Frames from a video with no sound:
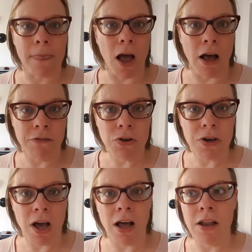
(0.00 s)

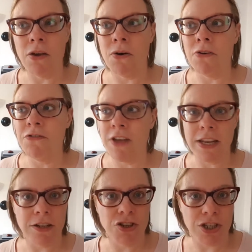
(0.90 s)
avocado,
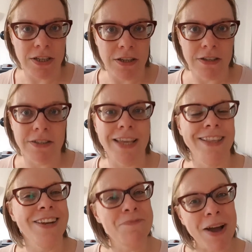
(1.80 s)
feta cheese, and
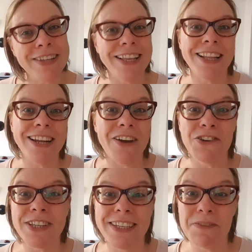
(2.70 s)
then in my salad I
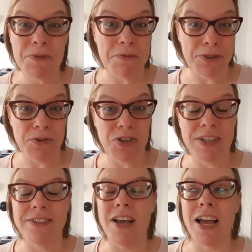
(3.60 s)
always like to put blue cheese.